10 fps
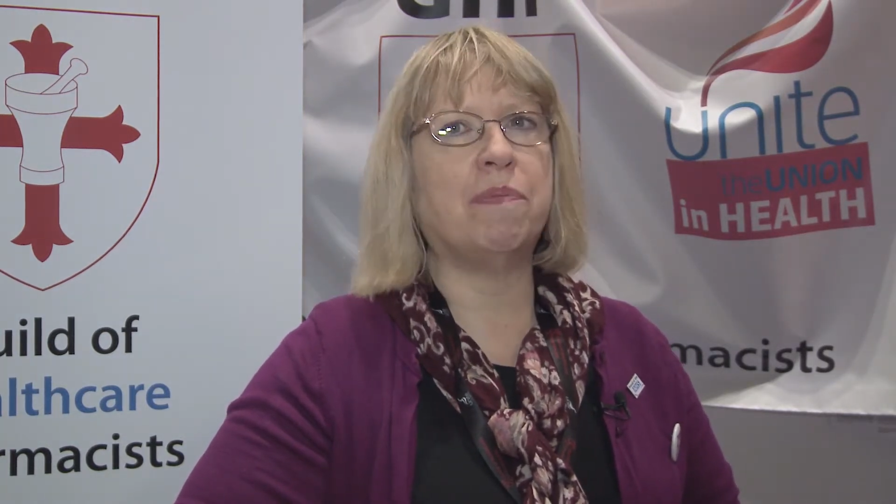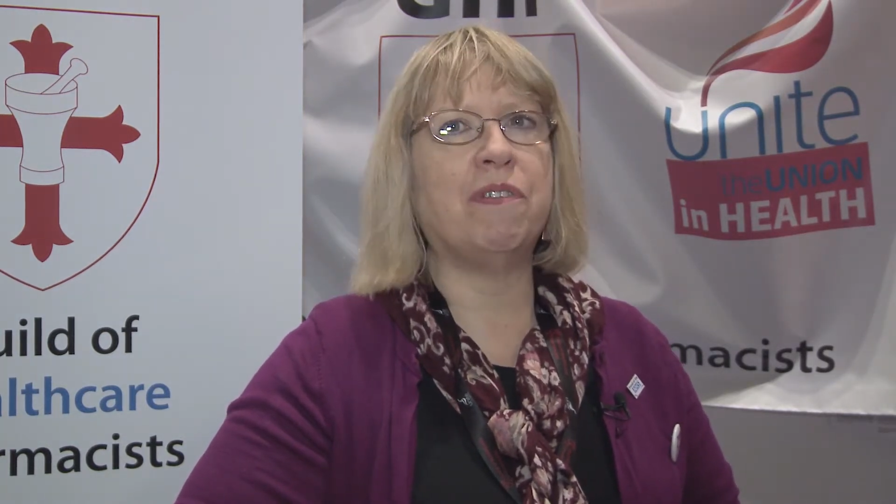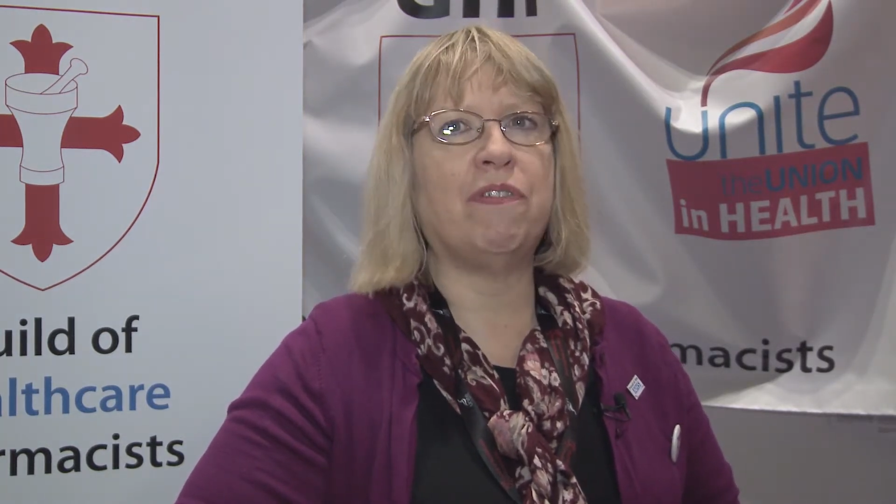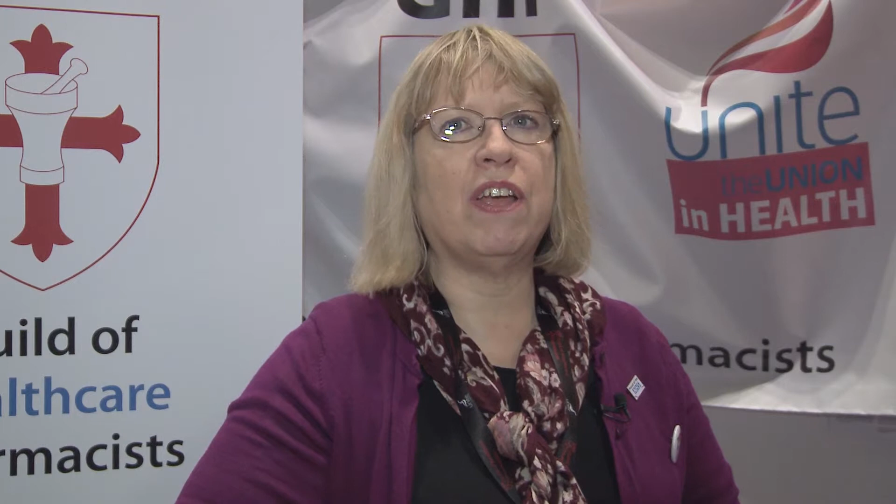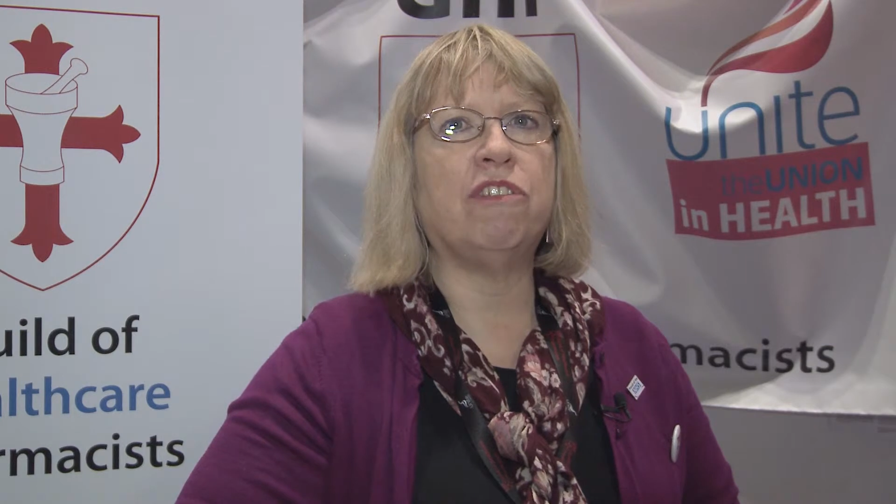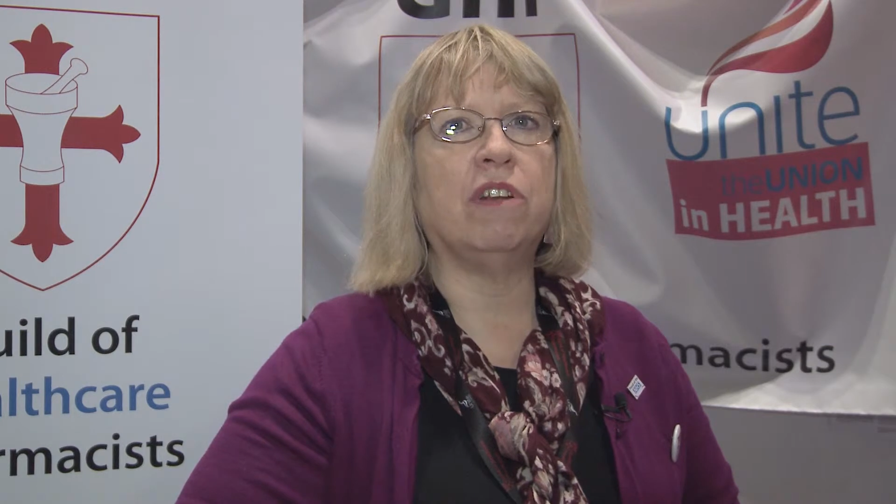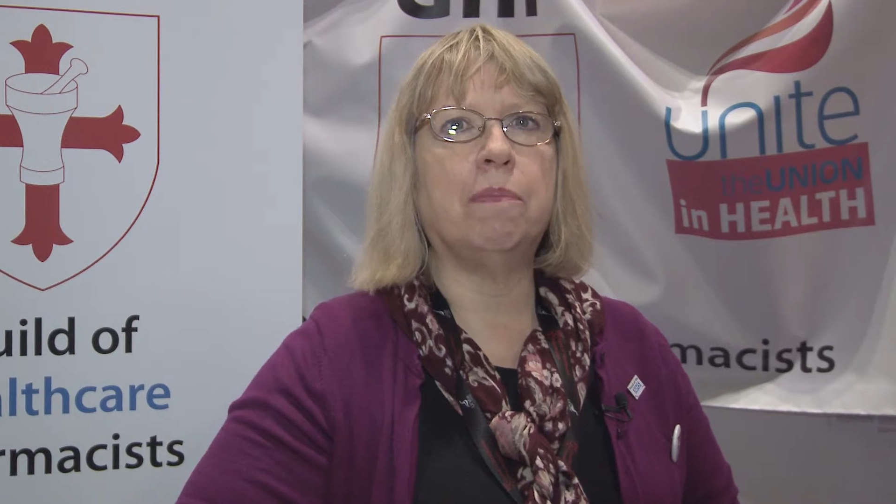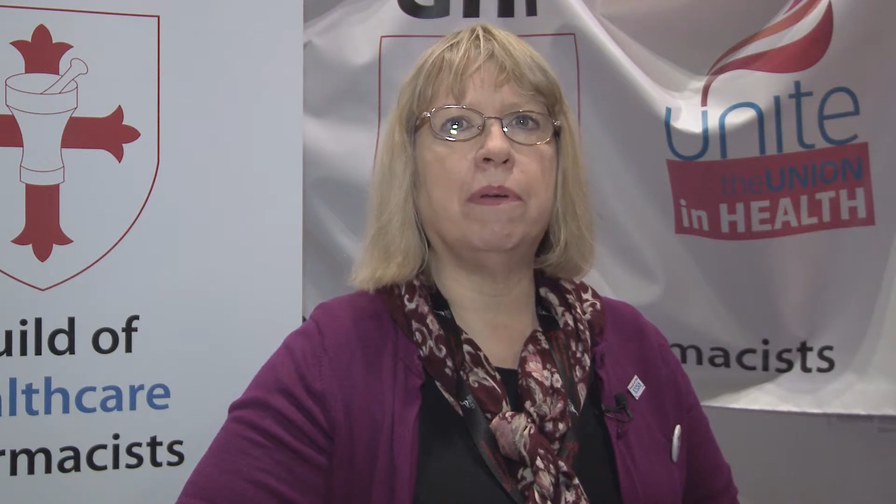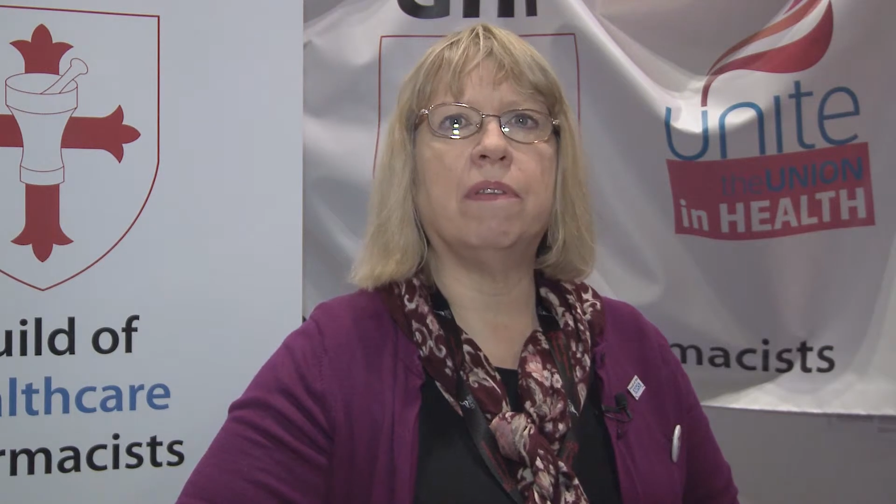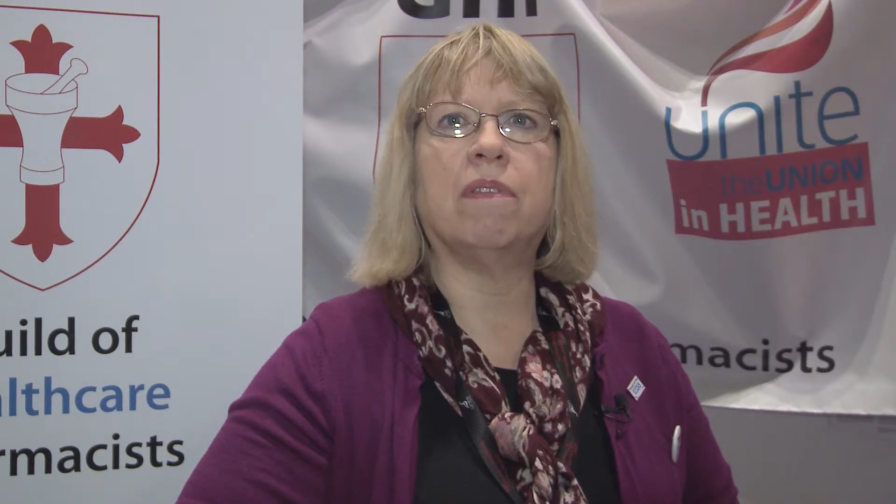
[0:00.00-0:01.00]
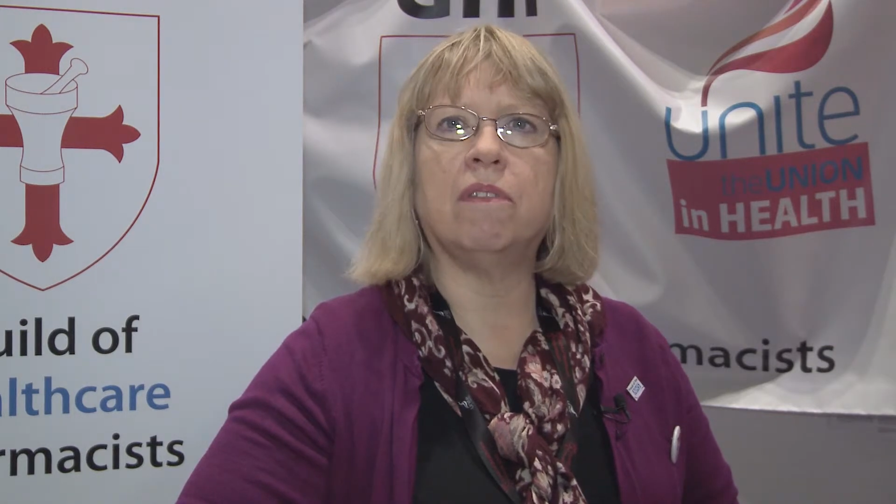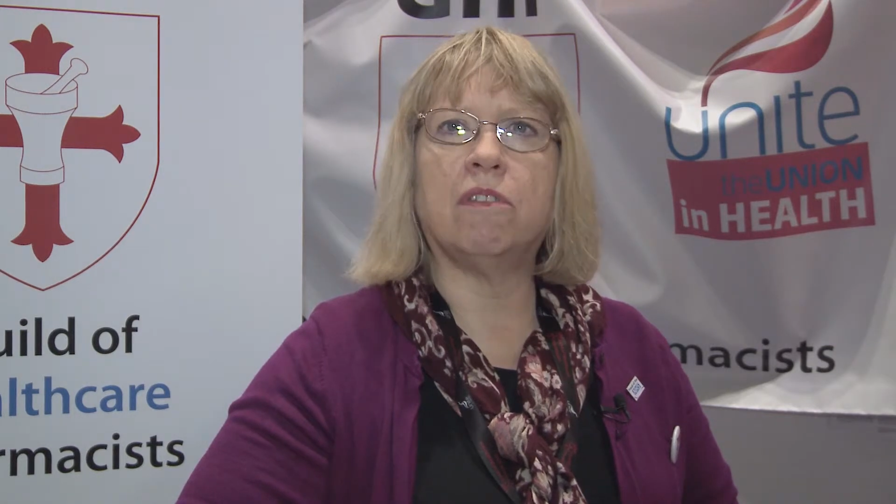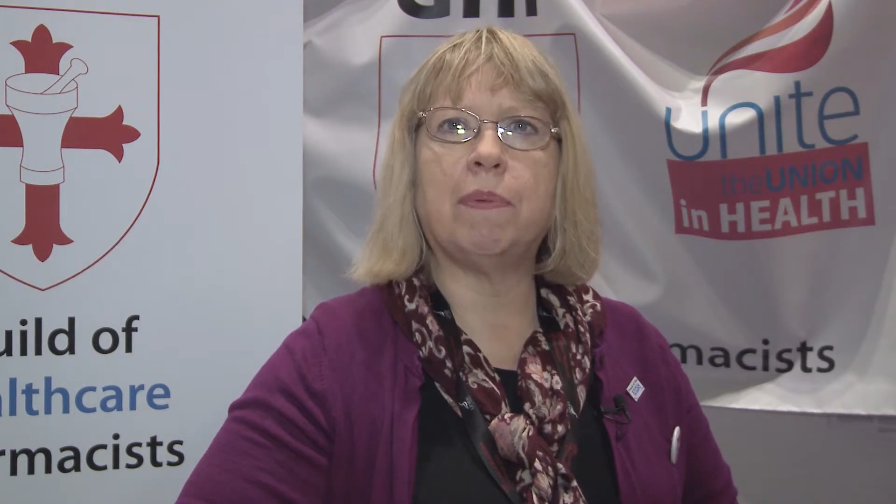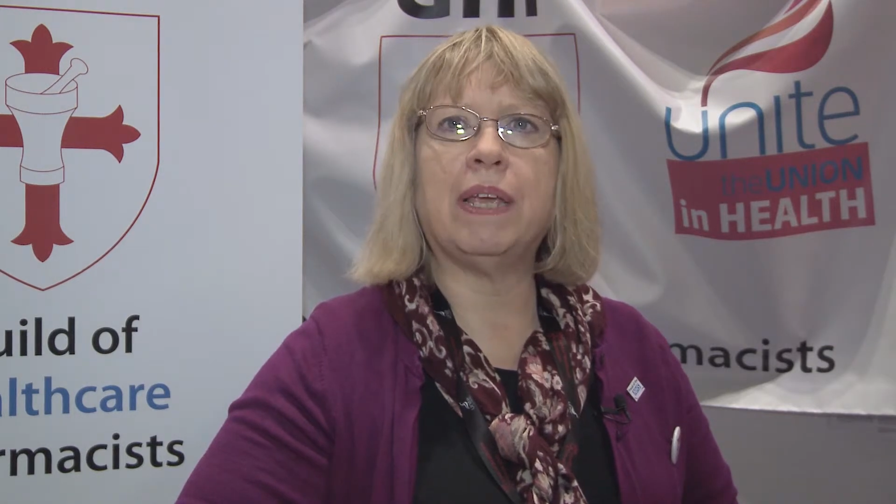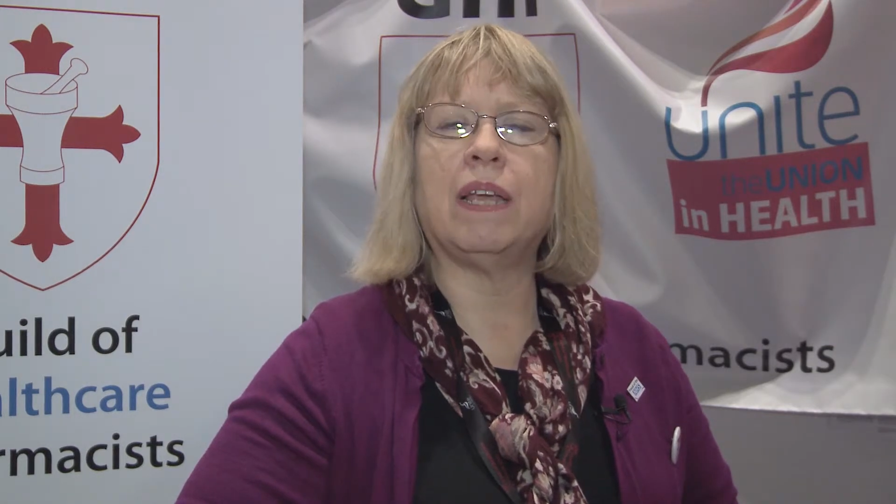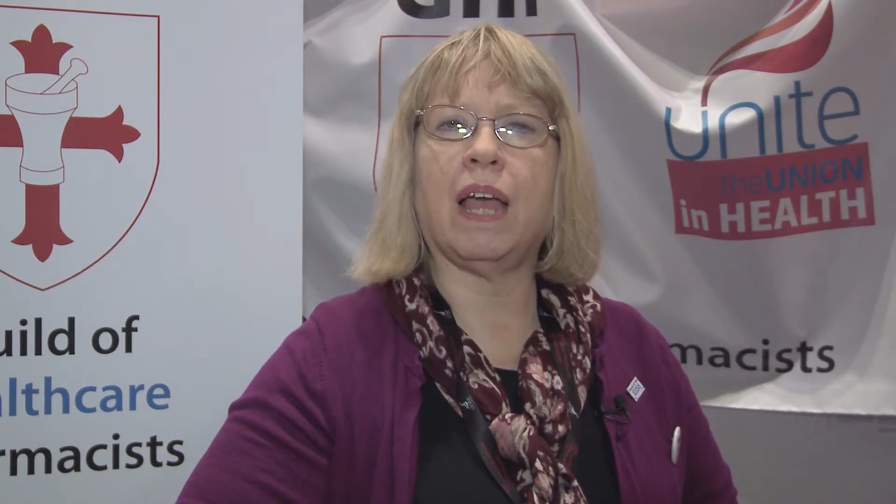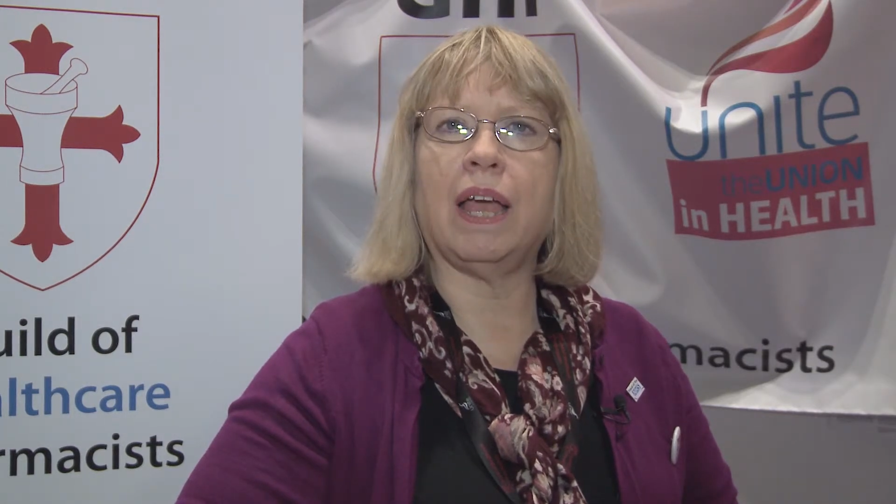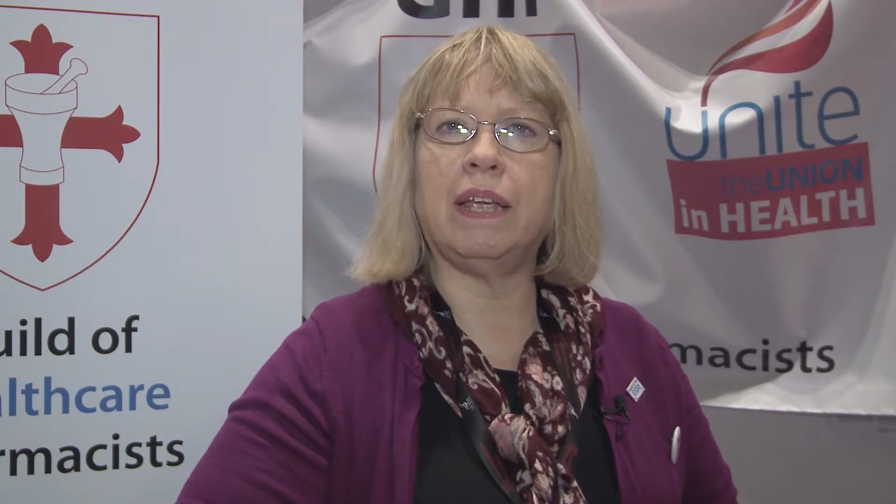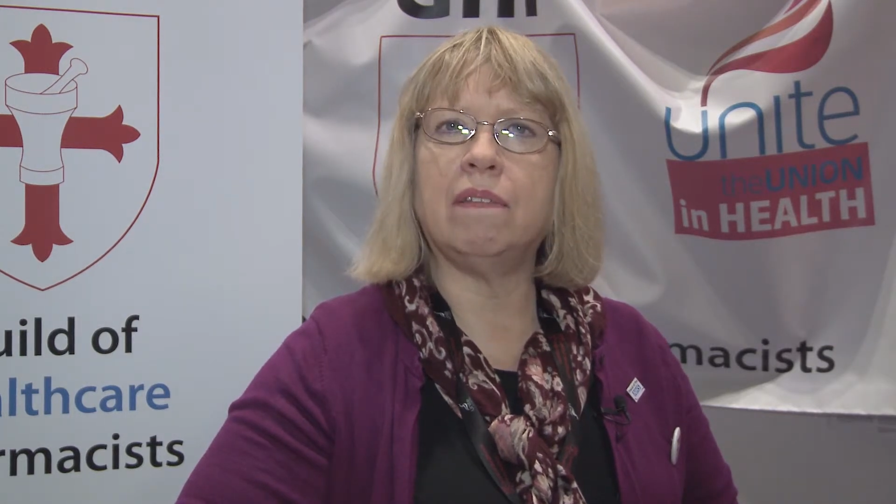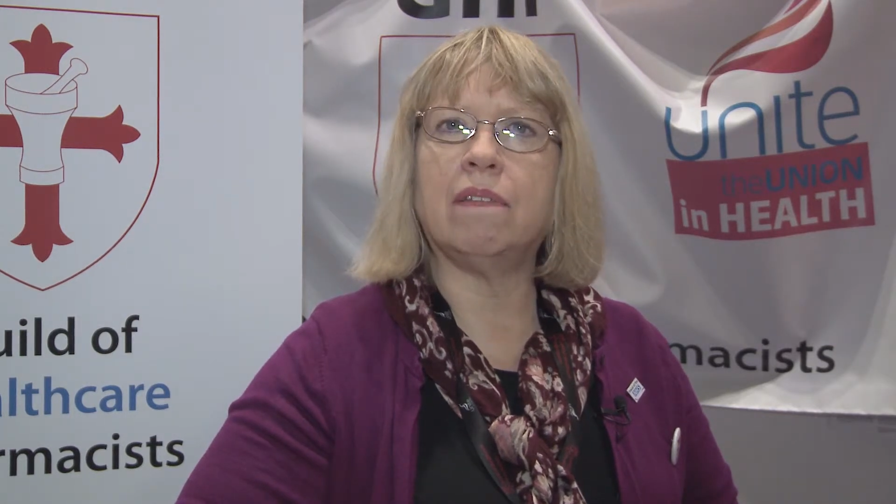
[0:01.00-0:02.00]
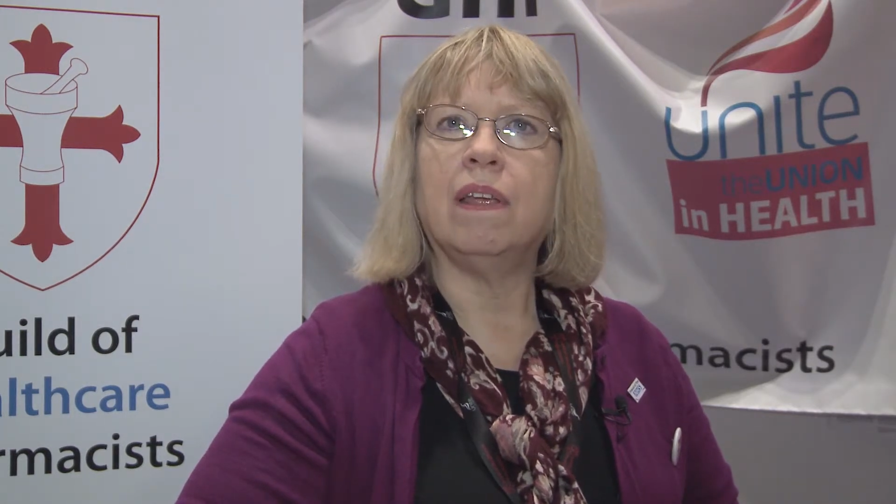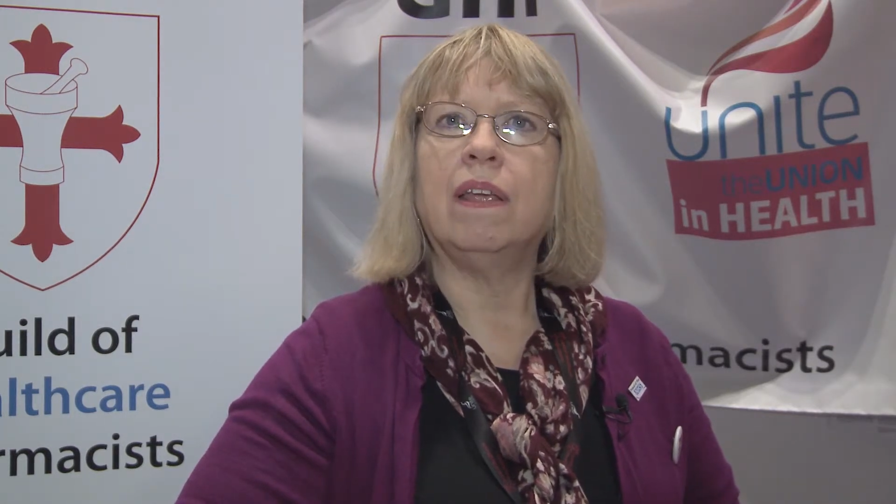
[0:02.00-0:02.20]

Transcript: professional person to be kind,